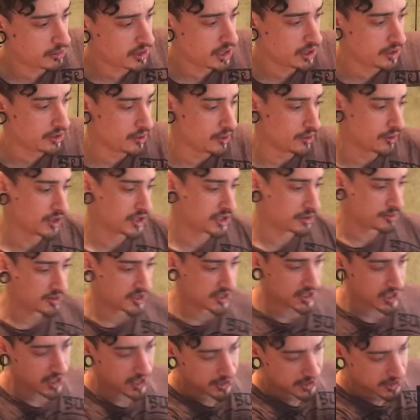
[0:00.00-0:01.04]
you may notice
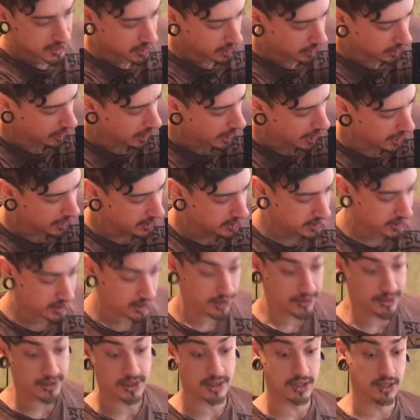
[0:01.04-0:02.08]
besides the glass
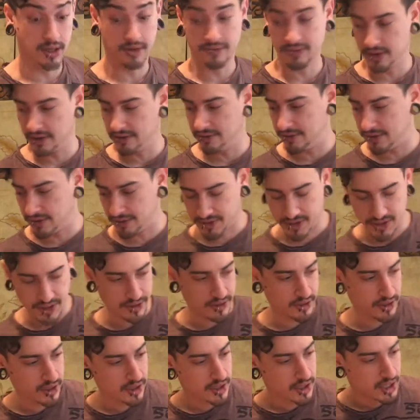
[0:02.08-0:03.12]
and this lovely filter
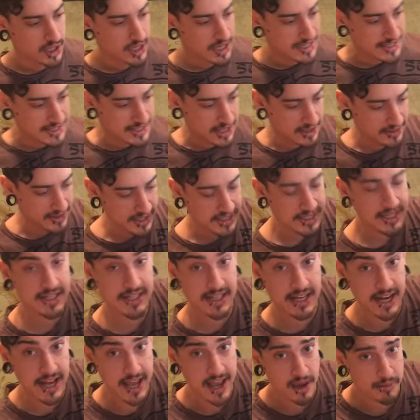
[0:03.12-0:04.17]
is that this
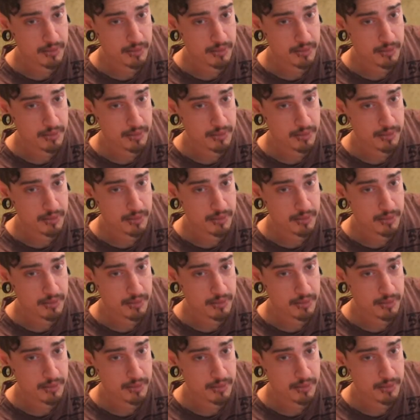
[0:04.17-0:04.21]
is an